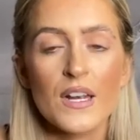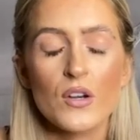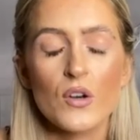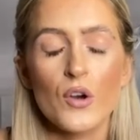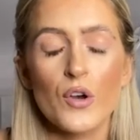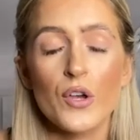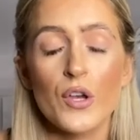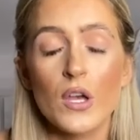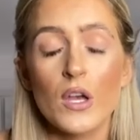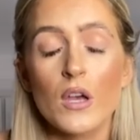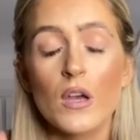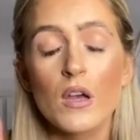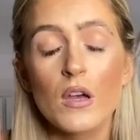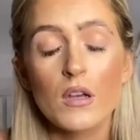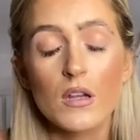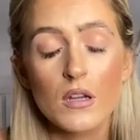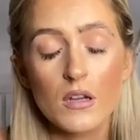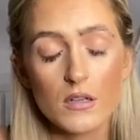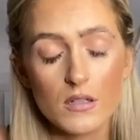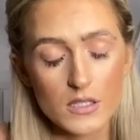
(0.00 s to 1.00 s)
Now,
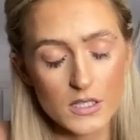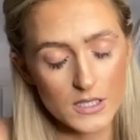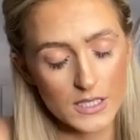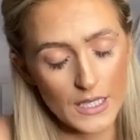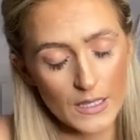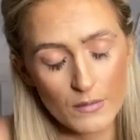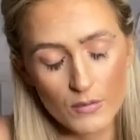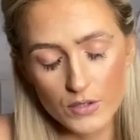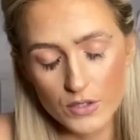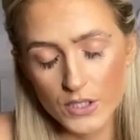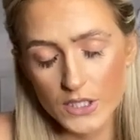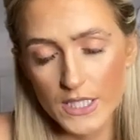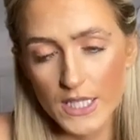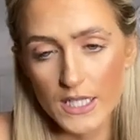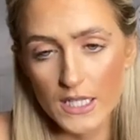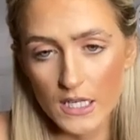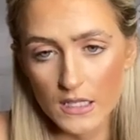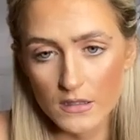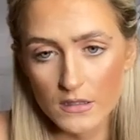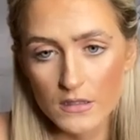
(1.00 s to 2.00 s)
see, when you get
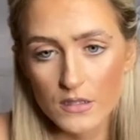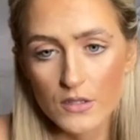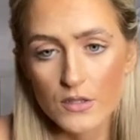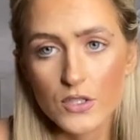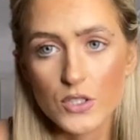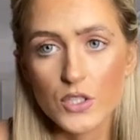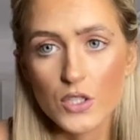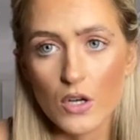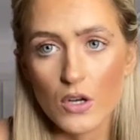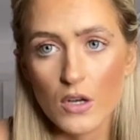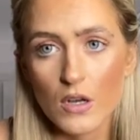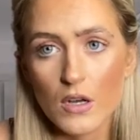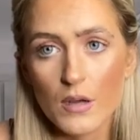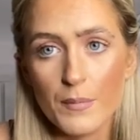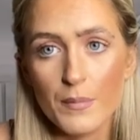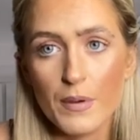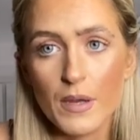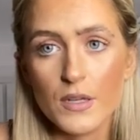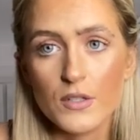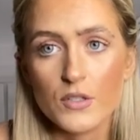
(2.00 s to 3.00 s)
onto the job,